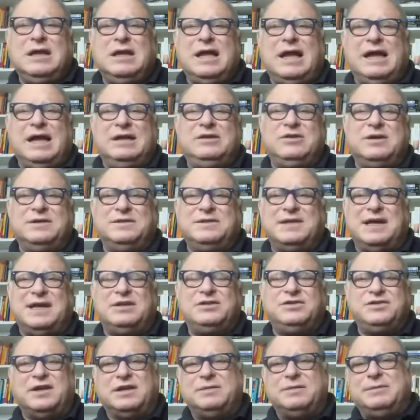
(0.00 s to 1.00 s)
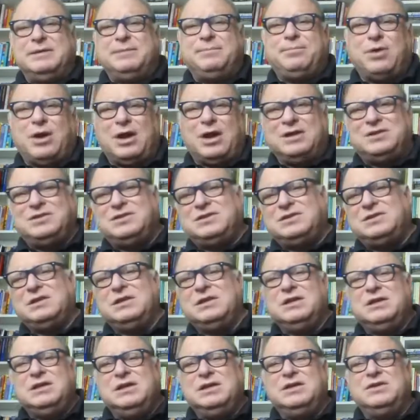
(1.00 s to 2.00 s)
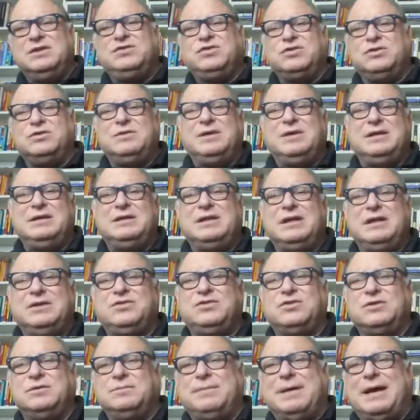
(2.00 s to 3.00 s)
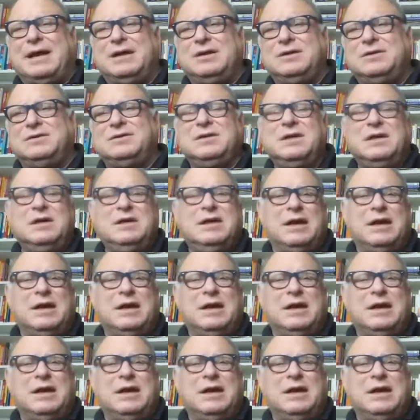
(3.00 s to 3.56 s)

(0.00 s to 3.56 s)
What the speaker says: and transactions that are being processed in a certain rate and a certain patterns.